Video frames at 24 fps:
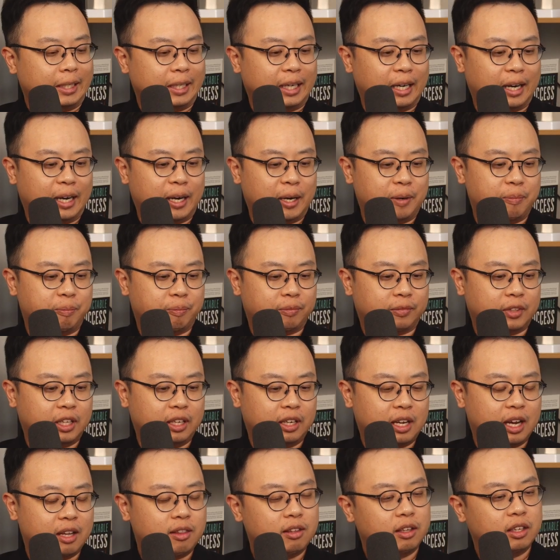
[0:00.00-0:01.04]

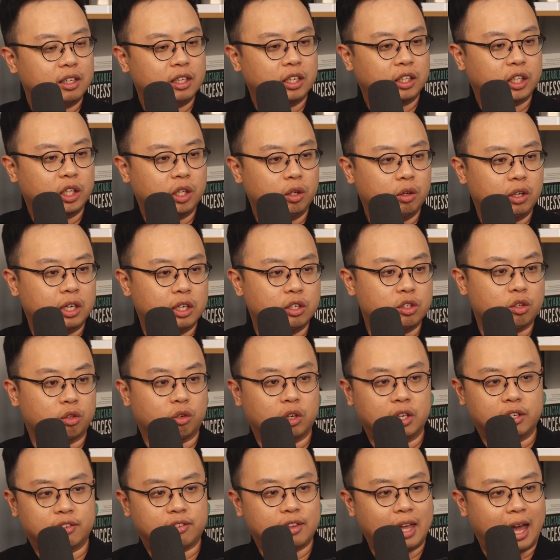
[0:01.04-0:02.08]
And I think in acute
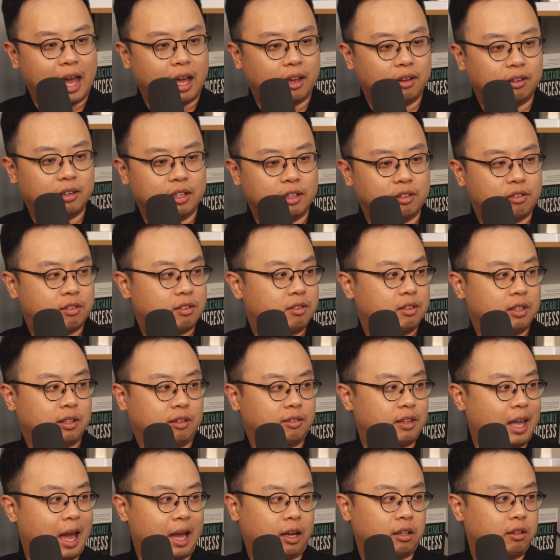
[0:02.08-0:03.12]
injuries that it's
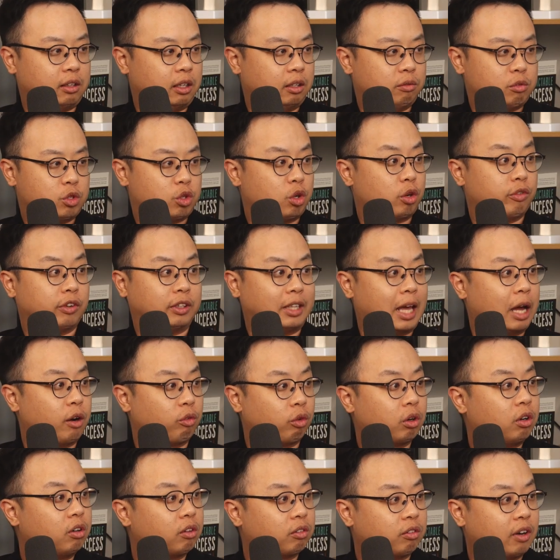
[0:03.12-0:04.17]
exactly serving that
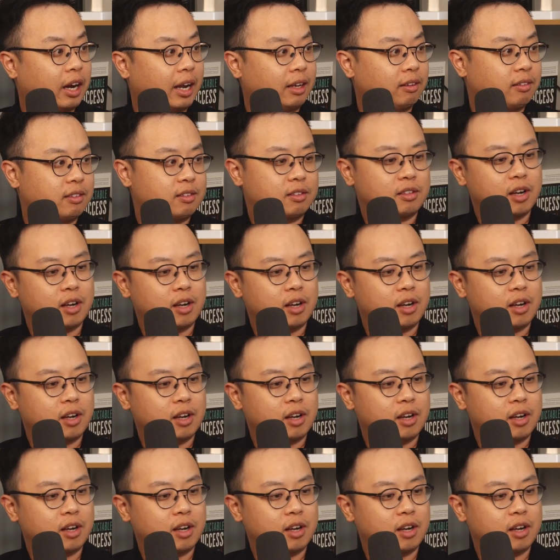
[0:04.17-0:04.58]
role, right?